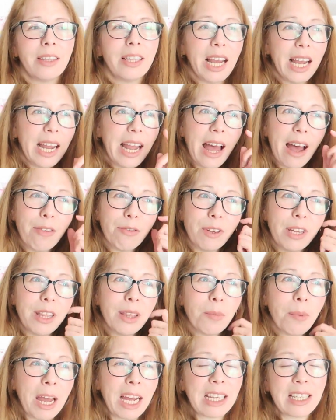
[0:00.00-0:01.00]
they have
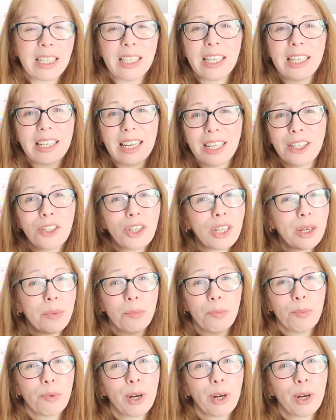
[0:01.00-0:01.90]
in the magazine is actually a